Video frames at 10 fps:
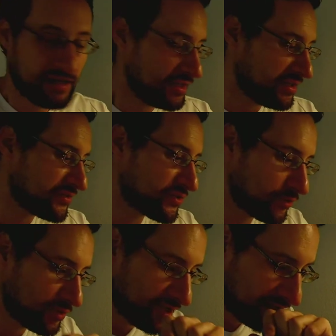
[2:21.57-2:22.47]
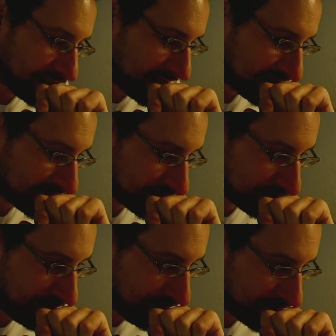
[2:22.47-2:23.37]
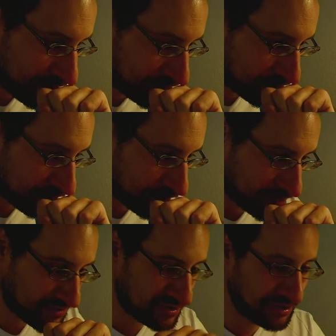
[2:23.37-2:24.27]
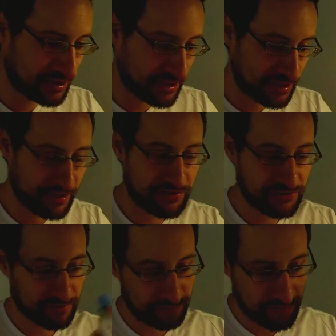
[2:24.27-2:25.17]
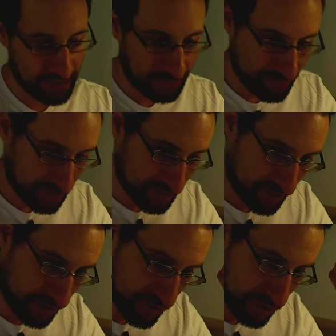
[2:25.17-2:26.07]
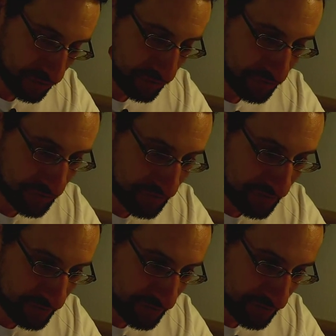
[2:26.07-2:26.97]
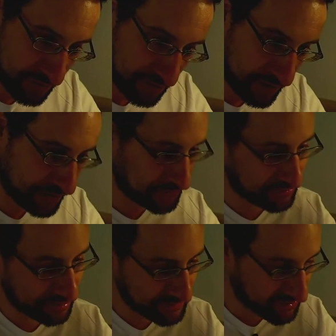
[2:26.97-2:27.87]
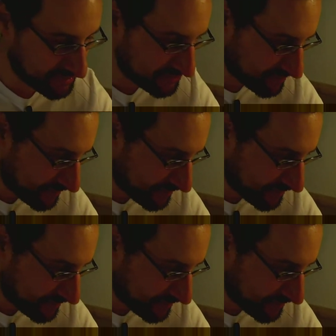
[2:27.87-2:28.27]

so extremely controversial, and maybe I should not even live stream this.